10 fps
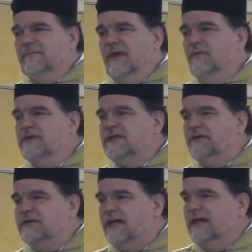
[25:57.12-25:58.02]
He was
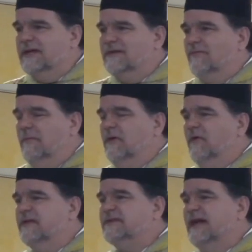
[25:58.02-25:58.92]
irritated. Woman,
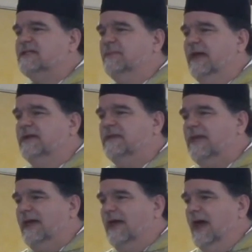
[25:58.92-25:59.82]
what is that to me and to
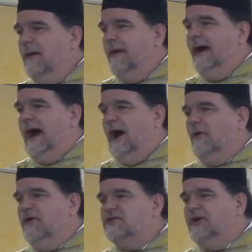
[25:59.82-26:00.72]
thee? My
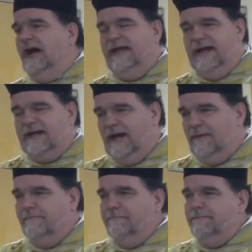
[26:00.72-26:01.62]
hour is not yet
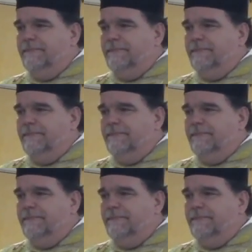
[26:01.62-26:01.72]
come.